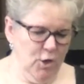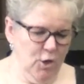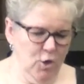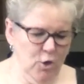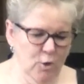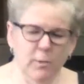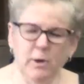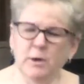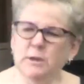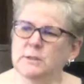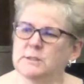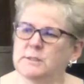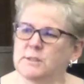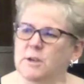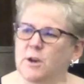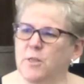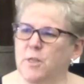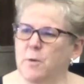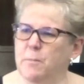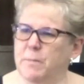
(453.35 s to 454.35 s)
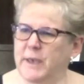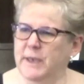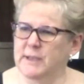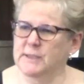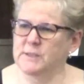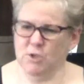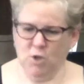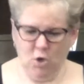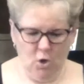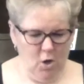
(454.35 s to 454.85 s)
Humans are the
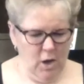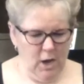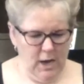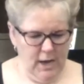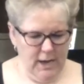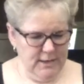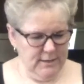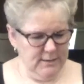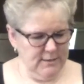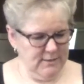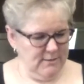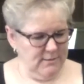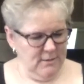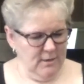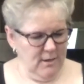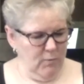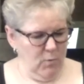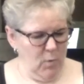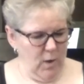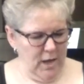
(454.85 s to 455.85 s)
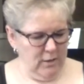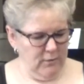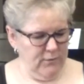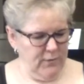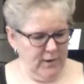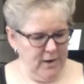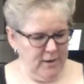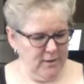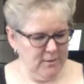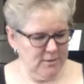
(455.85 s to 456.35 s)
biggest cause of
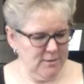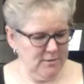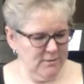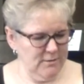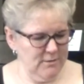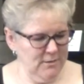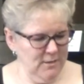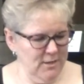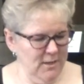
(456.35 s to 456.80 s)
wildfires.